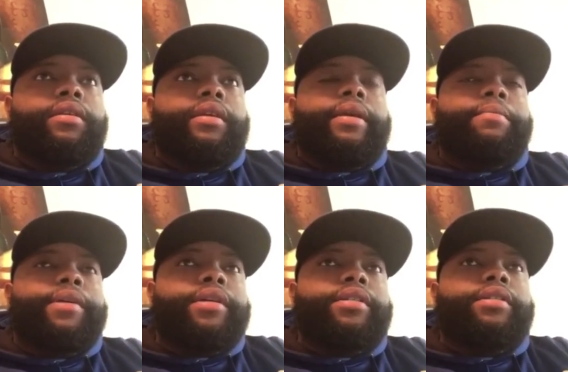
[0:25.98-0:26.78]

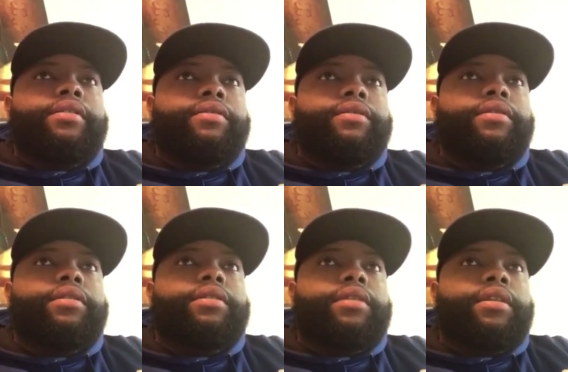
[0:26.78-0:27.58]
imperative
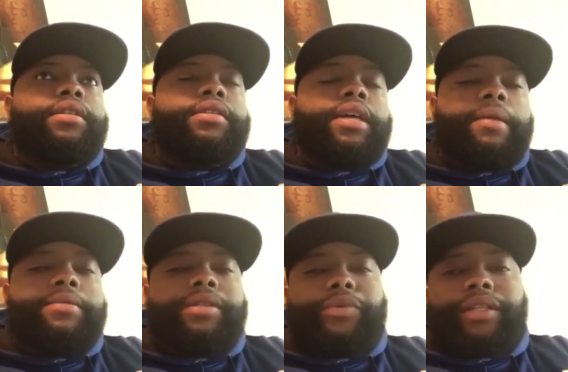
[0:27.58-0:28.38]
in the
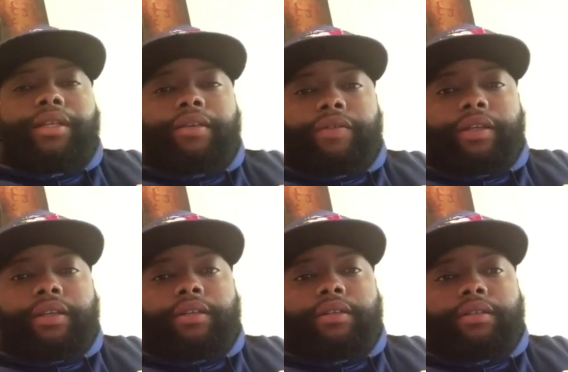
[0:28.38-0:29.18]
times that we live
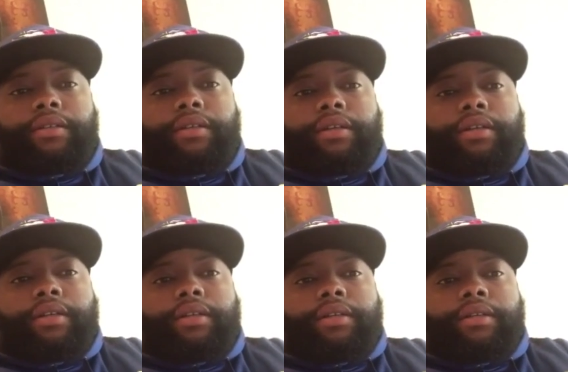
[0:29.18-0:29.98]
in.
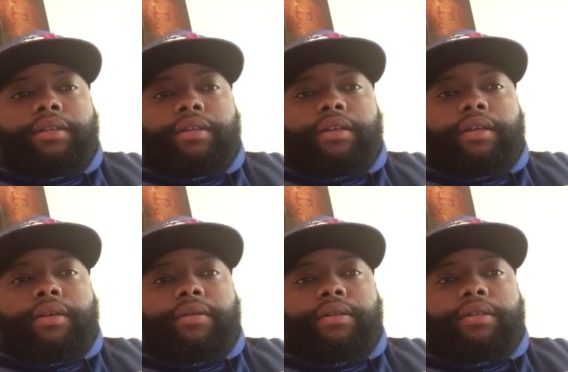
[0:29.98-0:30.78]

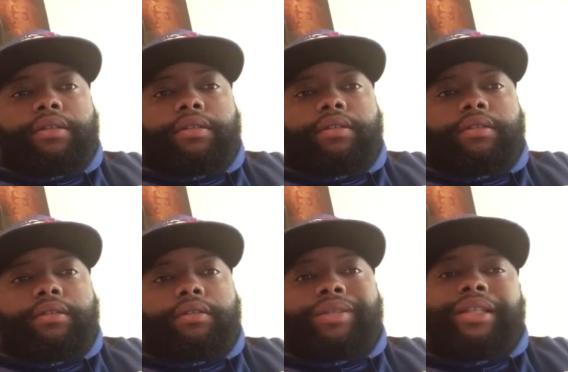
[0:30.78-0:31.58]

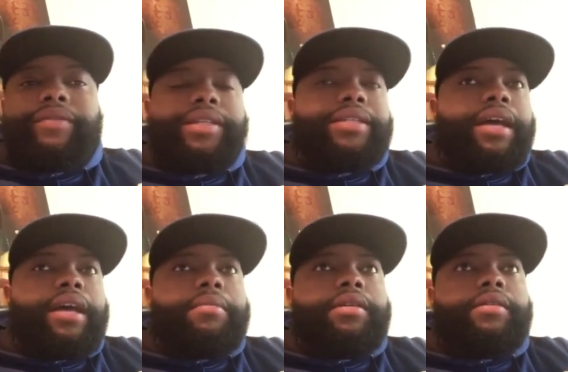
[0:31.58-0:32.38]
So we live in a
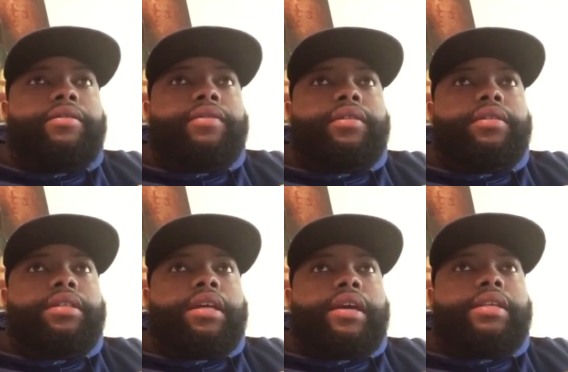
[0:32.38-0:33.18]
time of,
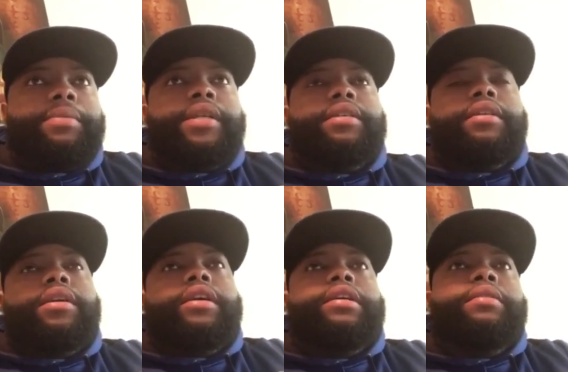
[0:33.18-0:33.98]
especially in
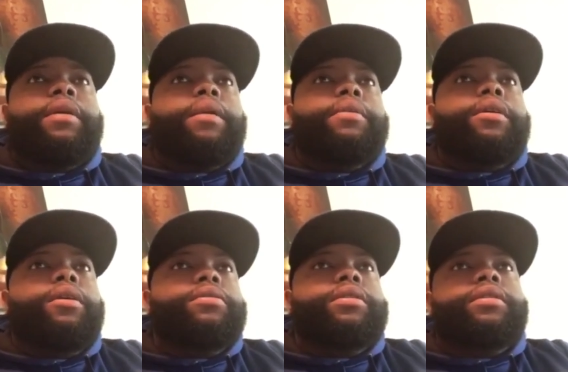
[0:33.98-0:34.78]
our hip-hop
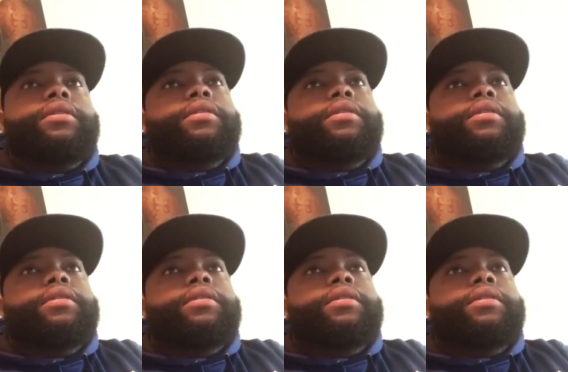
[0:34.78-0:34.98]
culture,